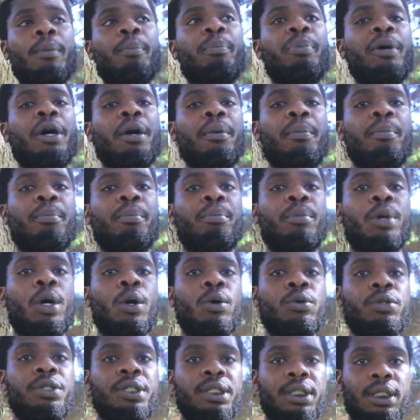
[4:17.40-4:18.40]
But
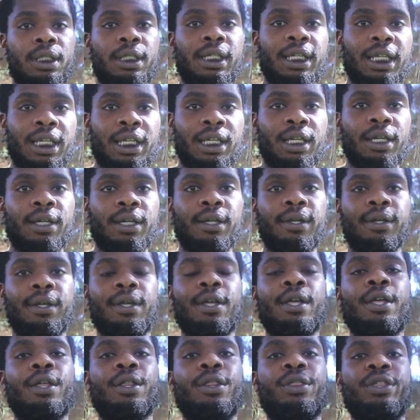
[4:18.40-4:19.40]
mostly,
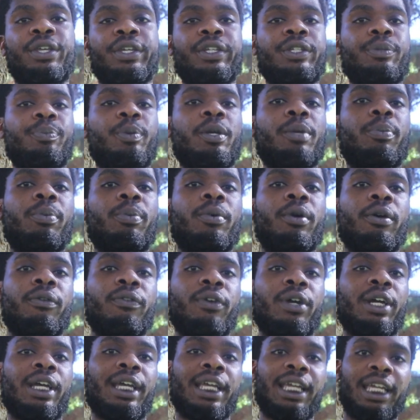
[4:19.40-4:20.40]
these people are
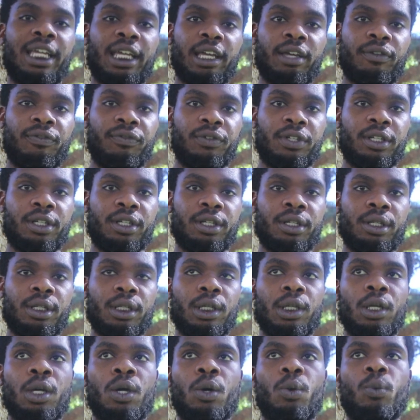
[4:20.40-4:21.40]
very gifted
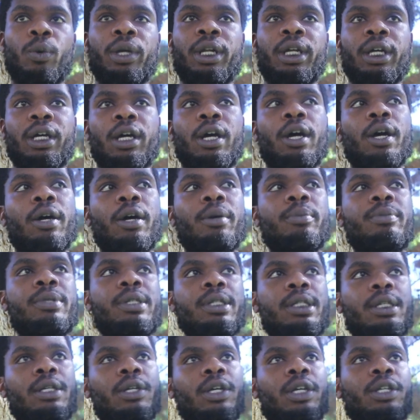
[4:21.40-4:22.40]
when it
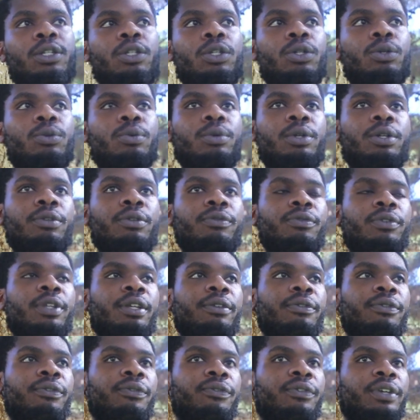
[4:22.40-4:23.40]
comes to
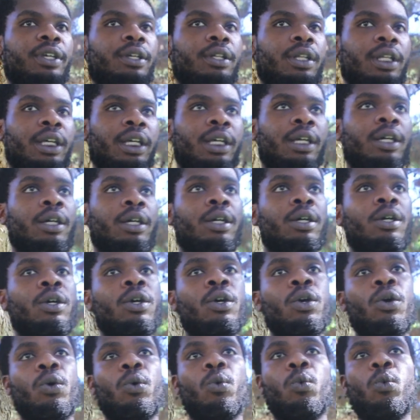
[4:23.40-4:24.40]
intuitively feeling
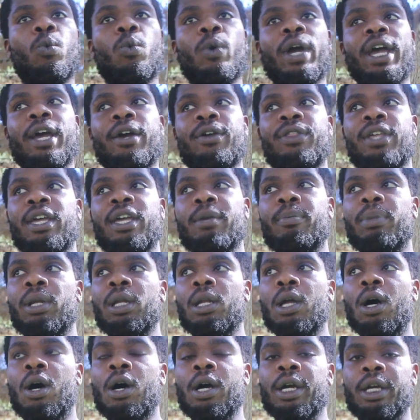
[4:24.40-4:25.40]
where they
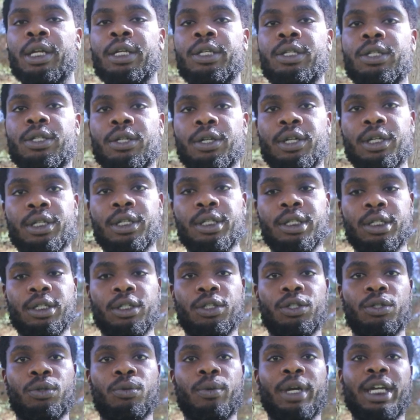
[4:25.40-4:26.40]
belong in a certain
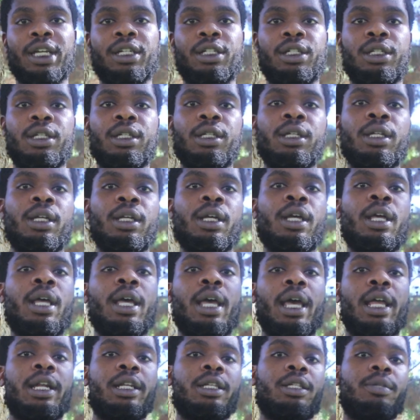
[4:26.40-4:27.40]
situation,
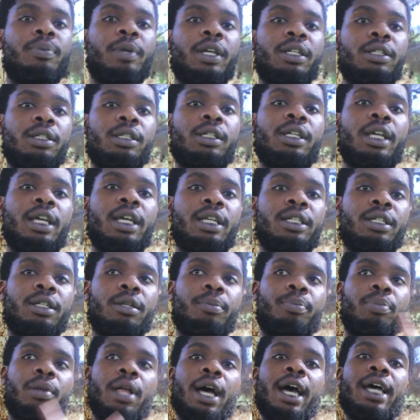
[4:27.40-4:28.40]
and especially as it
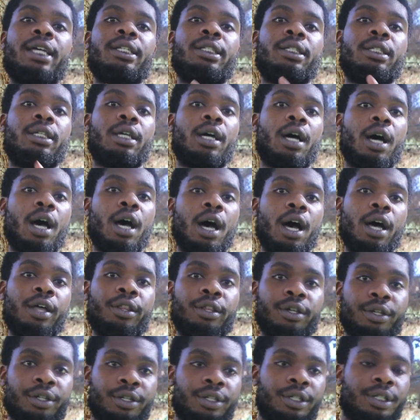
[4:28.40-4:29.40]
applies to
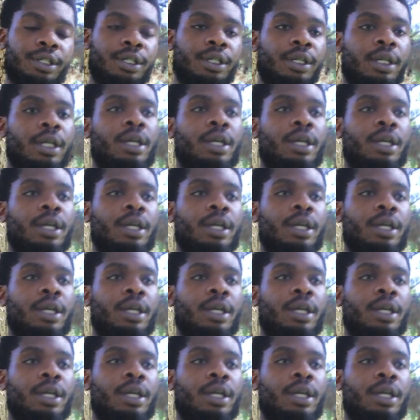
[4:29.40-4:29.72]
others.